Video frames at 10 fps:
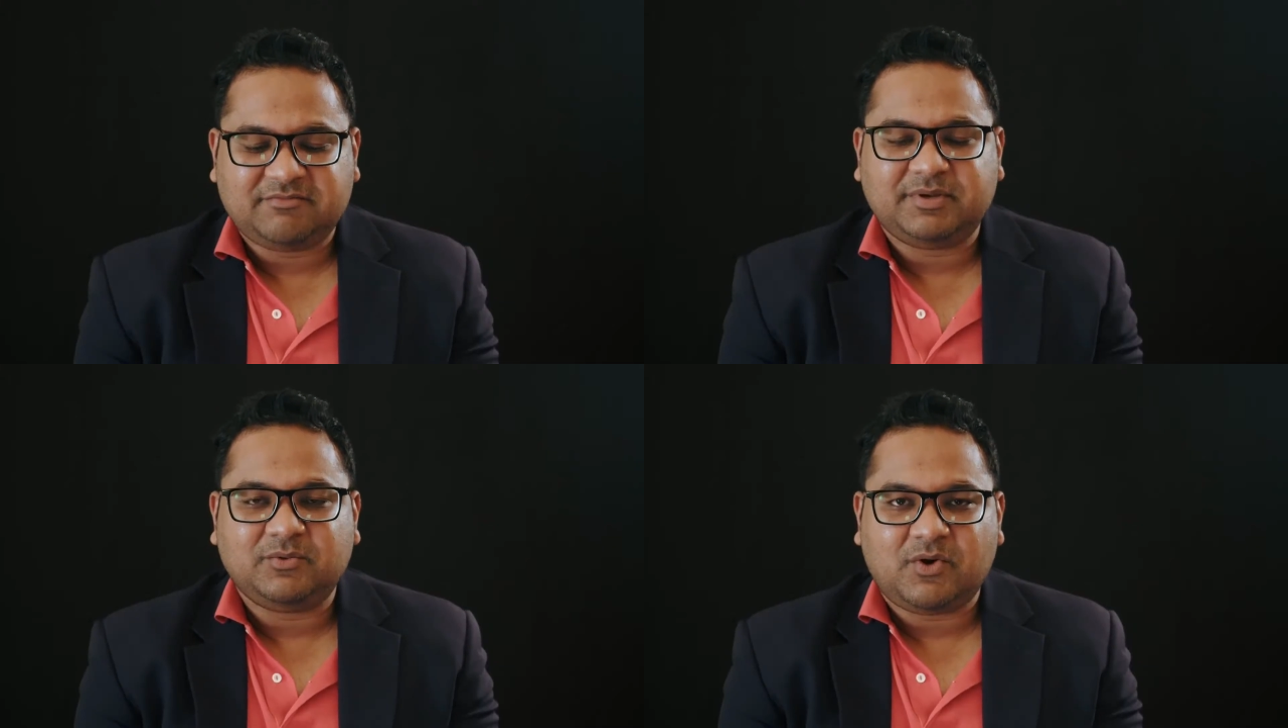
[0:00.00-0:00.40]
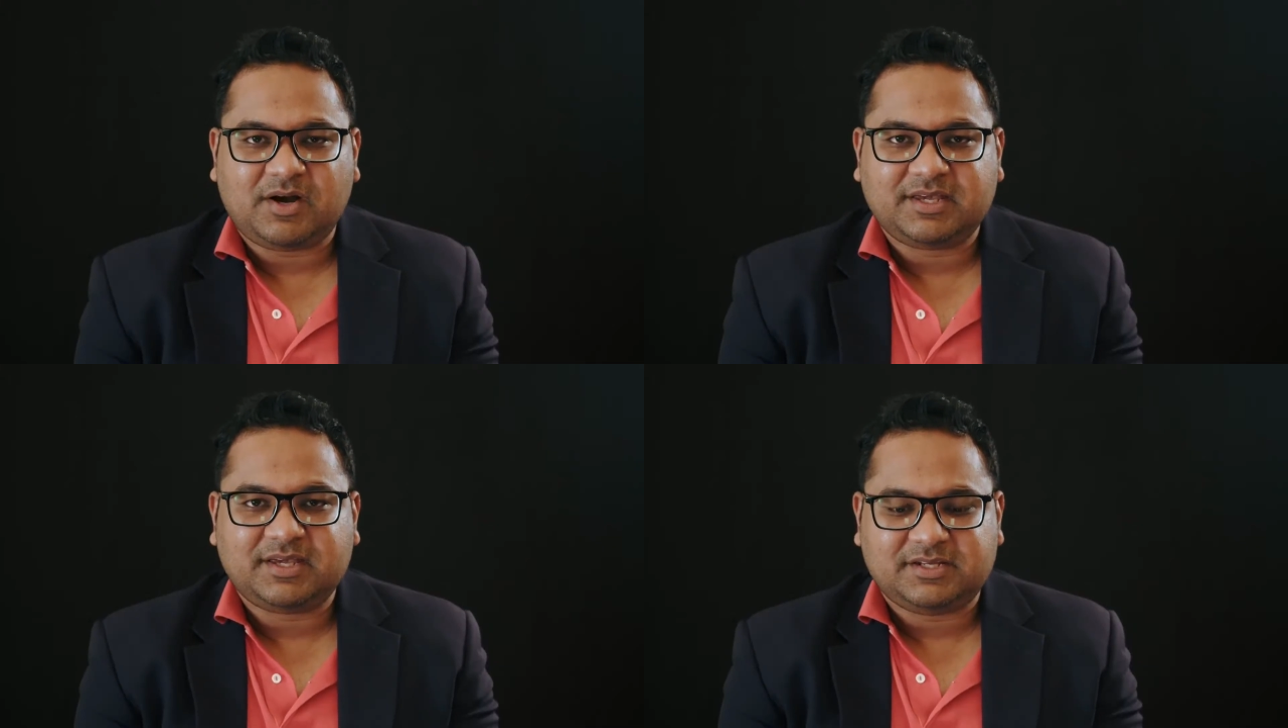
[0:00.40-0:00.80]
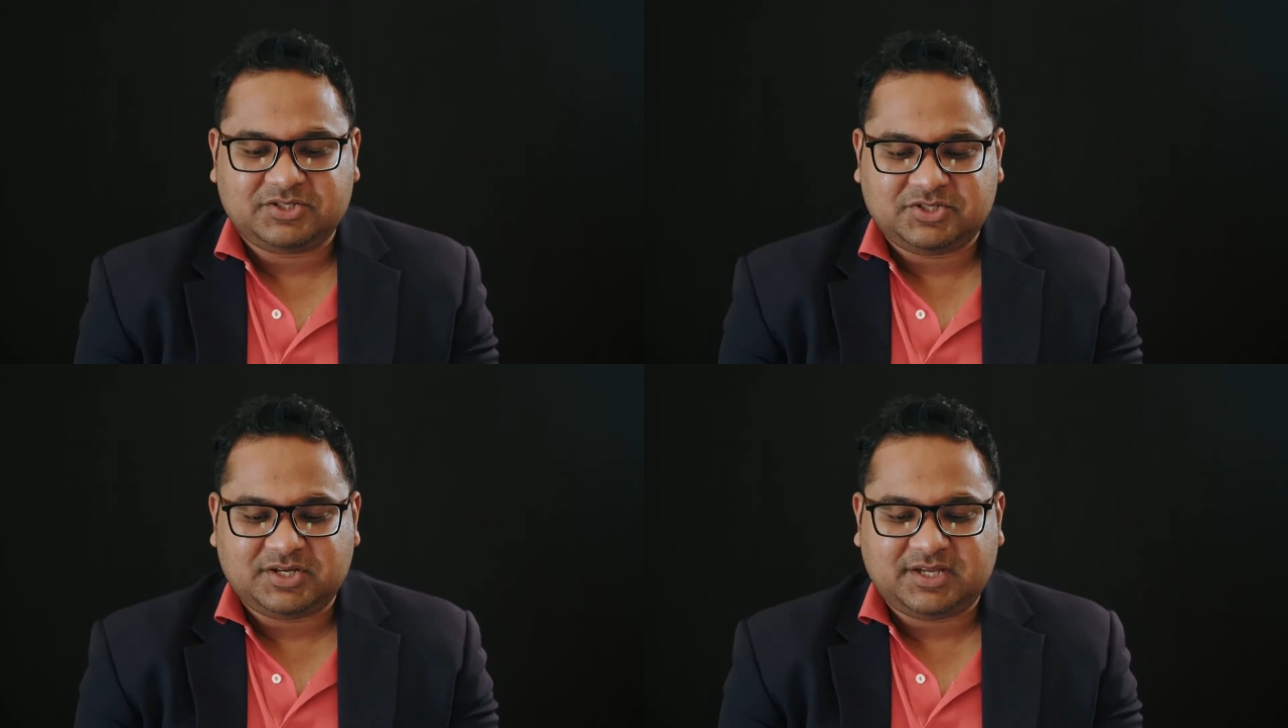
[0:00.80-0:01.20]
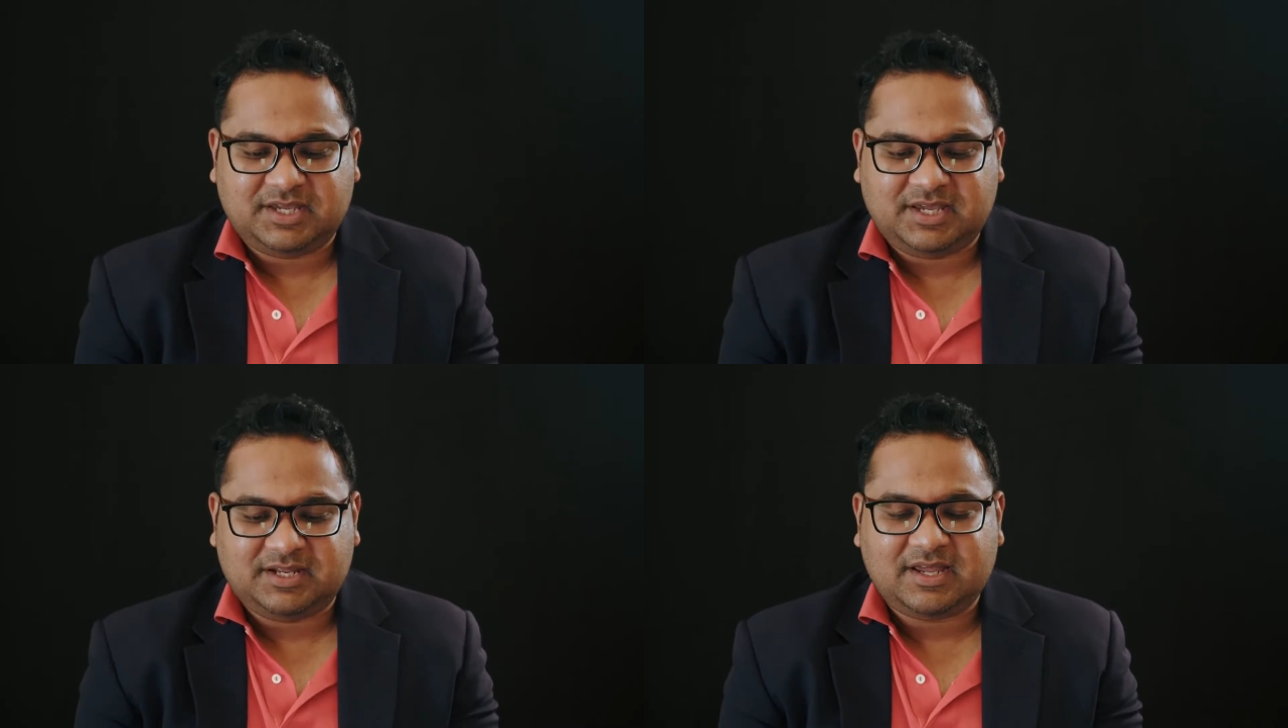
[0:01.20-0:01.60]
been walking in
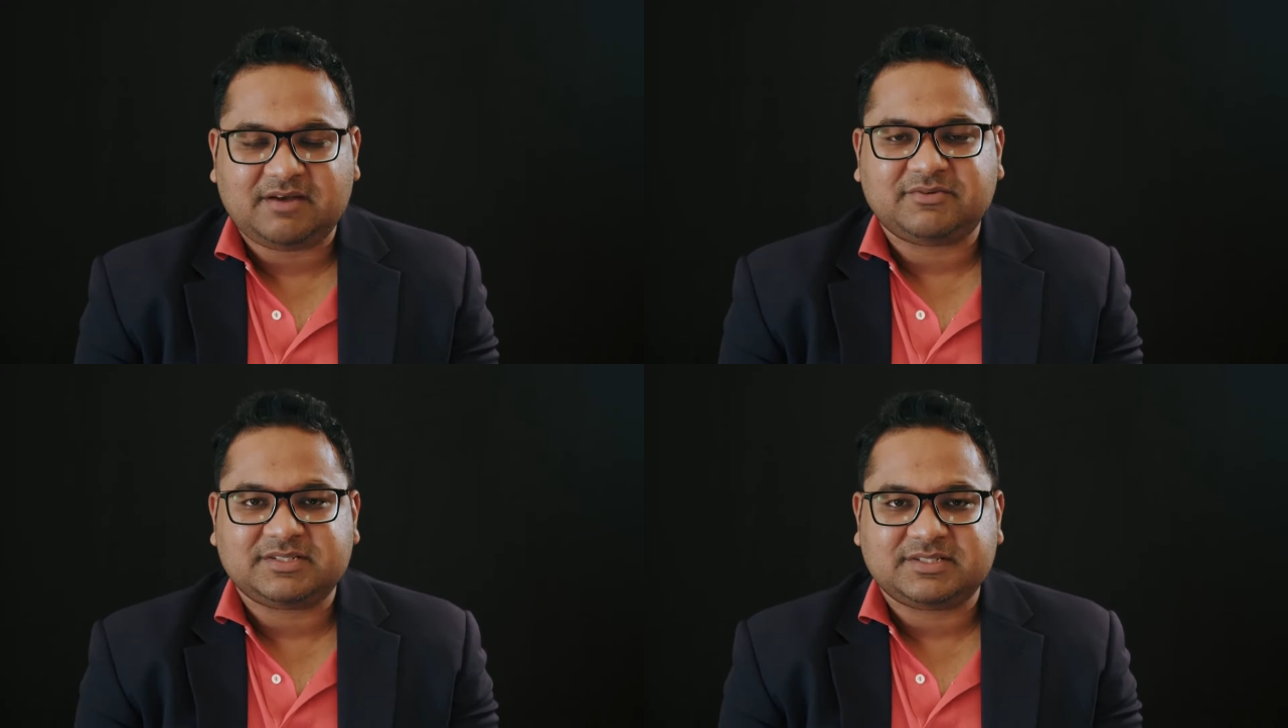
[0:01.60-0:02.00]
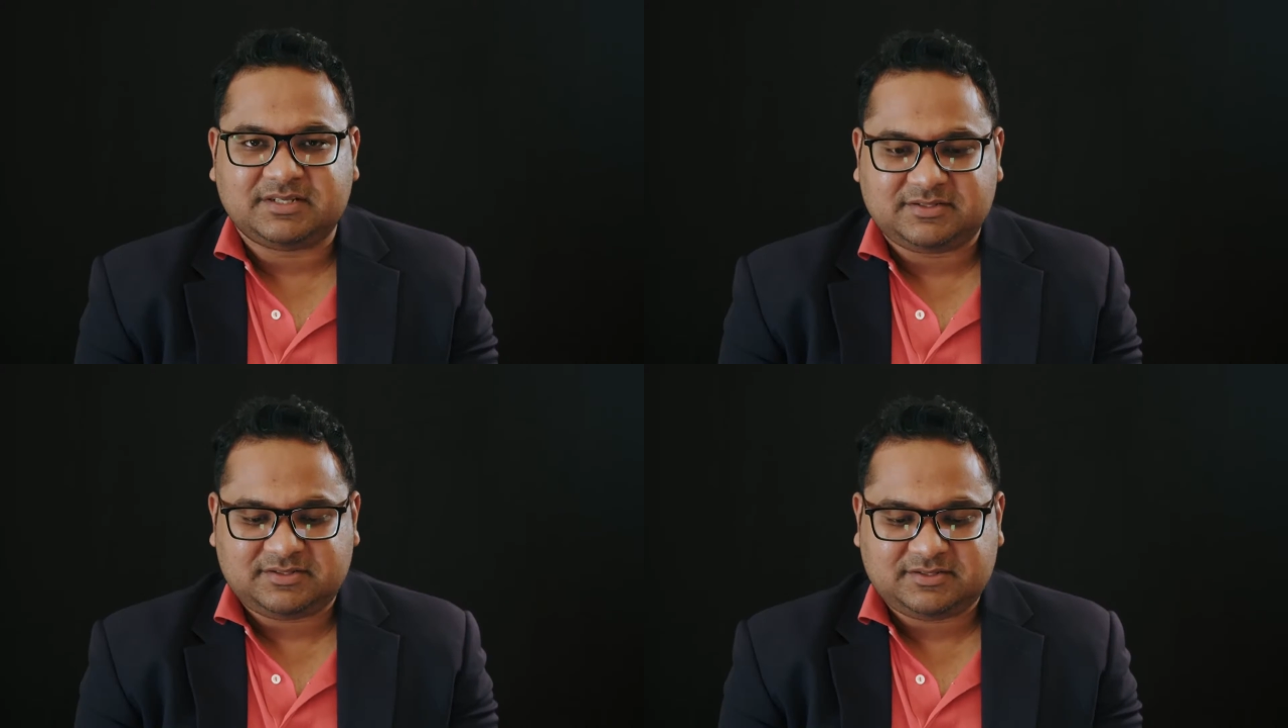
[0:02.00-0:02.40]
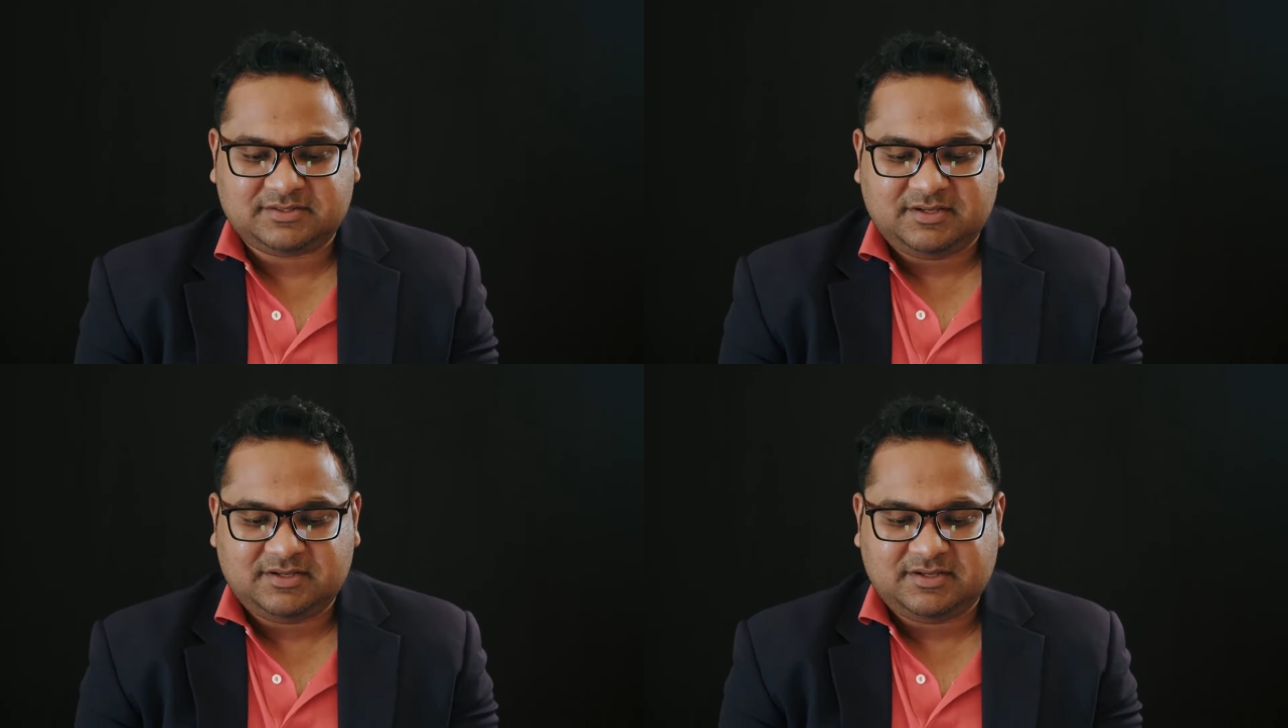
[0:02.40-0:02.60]
sugarcane ever since.